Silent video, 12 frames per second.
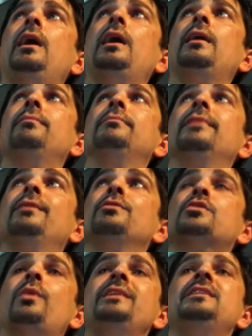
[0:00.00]
um, it
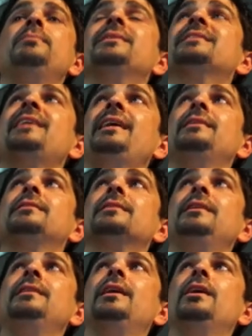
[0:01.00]
was
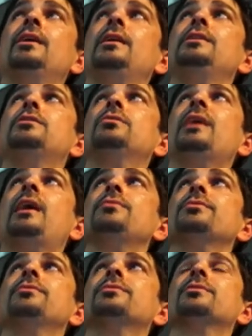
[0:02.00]
20% in the early
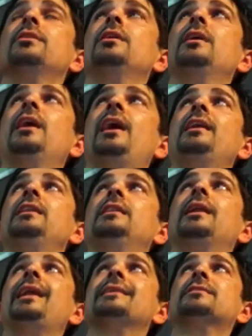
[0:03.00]
2000s, and
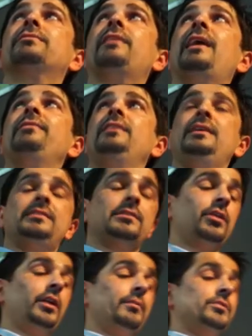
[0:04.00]
in the last five years
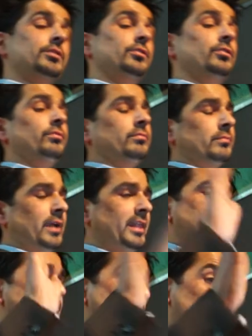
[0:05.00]
it's gone up to,
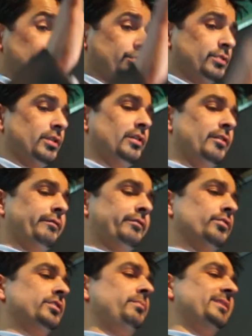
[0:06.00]
at the most,
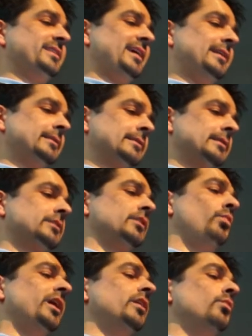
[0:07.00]
40%.
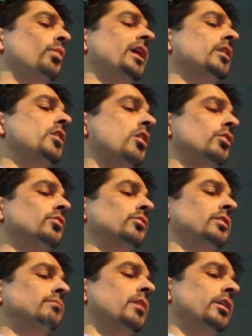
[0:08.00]
So we're, we're not
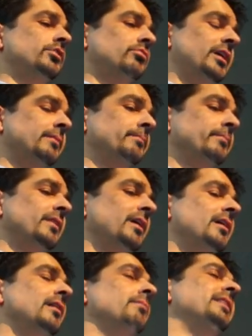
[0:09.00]
good at monitoring.
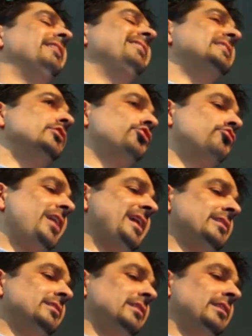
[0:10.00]
But there is a
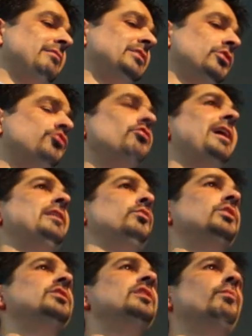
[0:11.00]
trend, there is a
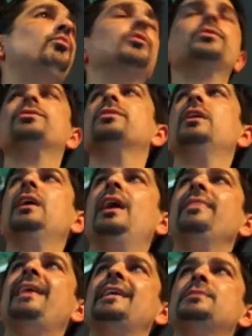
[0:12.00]
trend which is upwards,
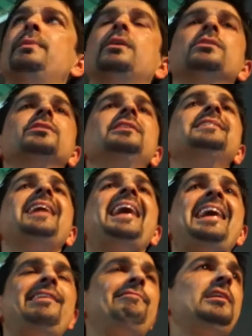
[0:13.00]
and that is because this
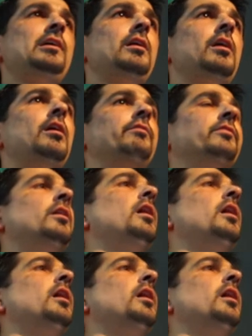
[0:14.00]
area of